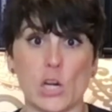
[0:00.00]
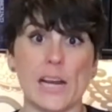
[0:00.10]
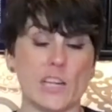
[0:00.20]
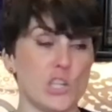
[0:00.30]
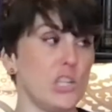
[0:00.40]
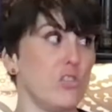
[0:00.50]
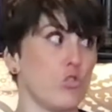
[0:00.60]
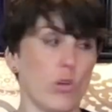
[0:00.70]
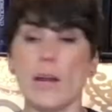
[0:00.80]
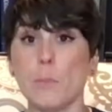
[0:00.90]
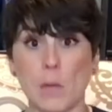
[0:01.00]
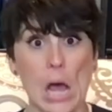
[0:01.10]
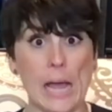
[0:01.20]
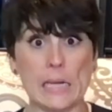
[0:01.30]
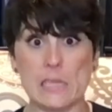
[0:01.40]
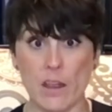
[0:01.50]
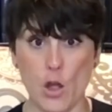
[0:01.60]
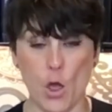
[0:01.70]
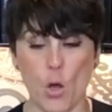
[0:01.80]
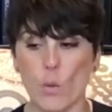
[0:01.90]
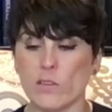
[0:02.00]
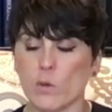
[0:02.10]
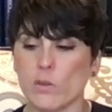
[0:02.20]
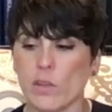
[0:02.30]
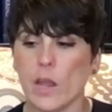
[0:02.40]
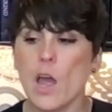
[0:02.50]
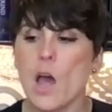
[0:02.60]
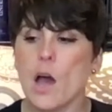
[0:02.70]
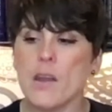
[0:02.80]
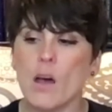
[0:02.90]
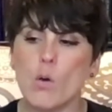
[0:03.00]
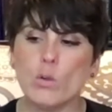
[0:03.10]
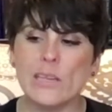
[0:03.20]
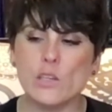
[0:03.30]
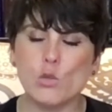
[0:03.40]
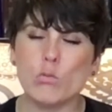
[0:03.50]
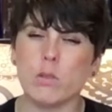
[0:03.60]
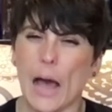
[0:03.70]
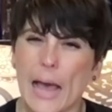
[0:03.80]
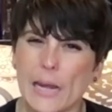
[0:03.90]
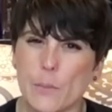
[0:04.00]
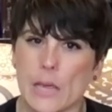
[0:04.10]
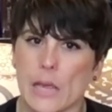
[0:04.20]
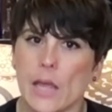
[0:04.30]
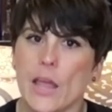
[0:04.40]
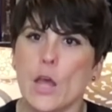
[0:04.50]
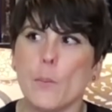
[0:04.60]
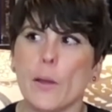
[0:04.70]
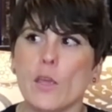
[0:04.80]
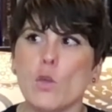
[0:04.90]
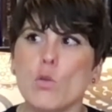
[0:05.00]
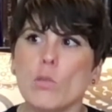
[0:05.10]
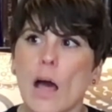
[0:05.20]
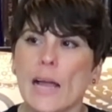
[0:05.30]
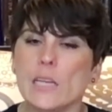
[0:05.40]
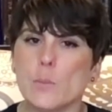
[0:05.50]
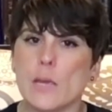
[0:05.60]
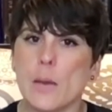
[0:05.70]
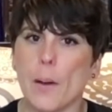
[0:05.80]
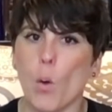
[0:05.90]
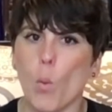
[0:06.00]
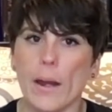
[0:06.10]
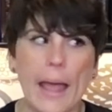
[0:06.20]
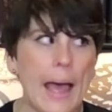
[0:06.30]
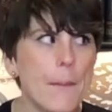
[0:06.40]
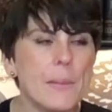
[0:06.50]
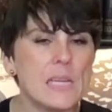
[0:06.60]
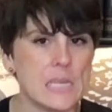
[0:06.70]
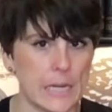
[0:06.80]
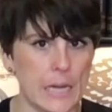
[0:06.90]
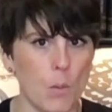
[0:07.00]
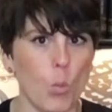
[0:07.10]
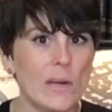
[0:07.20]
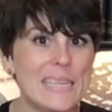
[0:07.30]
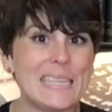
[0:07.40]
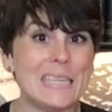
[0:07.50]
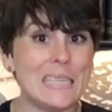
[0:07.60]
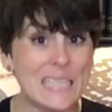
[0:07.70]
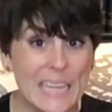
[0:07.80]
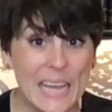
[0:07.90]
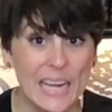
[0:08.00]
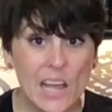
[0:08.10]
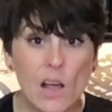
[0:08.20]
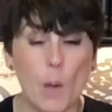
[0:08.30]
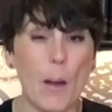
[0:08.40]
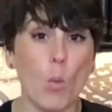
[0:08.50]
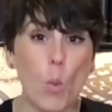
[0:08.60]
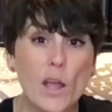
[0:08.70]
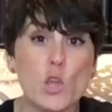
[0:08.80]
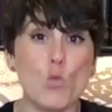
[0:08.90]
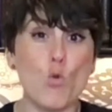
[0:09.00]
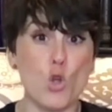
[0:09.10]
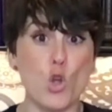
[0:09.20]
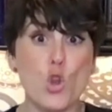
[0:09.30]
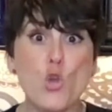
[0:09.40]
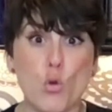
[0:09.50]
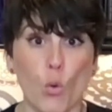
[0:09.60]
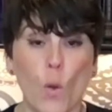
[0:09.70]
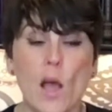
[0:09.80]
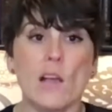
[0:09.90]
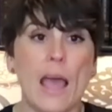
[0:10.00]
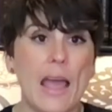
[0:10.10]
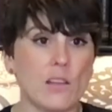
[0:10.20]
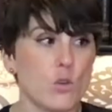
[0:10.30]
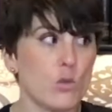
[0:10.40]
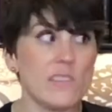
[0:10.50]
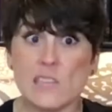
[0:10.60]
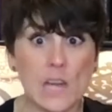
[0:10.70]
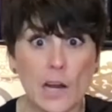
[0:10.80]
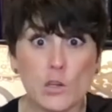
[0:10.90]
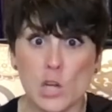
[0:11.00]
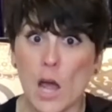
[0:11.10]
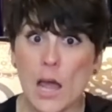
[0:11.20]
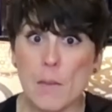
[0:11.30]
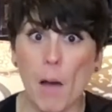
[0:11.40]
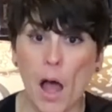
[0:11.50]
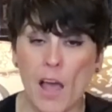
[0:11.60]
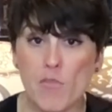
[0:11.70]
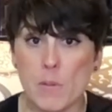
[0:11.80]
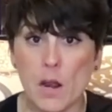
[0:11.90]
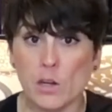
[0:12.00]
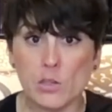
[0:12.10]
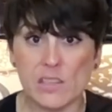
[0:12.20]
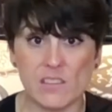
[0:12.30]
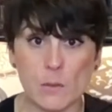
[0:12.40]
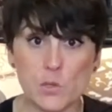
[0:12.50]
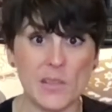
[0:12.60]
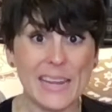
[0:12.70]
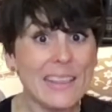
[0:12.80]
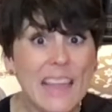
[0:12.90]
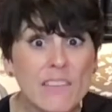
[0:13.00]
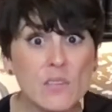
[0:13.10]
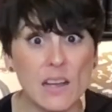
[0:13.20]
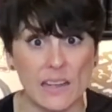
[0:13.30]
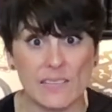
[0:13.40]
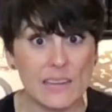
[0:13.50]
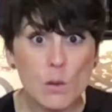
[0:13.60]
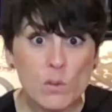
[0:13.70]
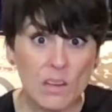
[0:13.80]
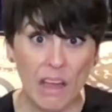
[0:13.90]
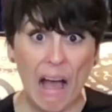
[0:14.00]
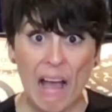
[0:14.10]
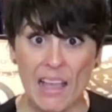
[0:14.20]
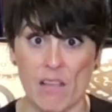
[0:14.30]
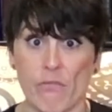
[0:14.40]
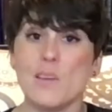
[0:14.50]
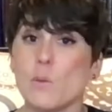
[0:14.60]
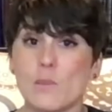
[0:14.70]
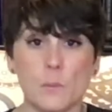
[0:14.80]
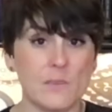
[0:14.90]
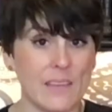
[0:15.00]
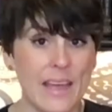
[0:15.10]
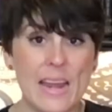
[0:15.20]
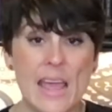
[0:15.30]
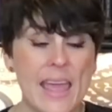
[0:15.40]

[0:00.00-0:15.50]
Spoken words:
And she straight up lied and said no. And so he's like, not only did you lie to me, but you lied to me about what happened to him, what he did, about what you knew. And so this entire time, I've been under the assumption that he left us, that he was alive. He was upset.